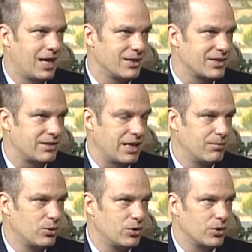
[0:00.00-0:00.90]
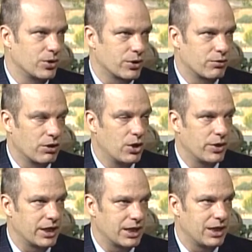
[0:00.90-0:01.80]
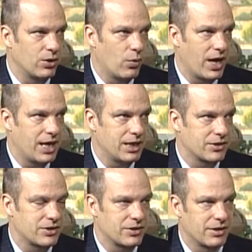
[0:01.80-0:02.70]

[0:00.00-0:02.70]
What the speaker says: stable or growing in the ways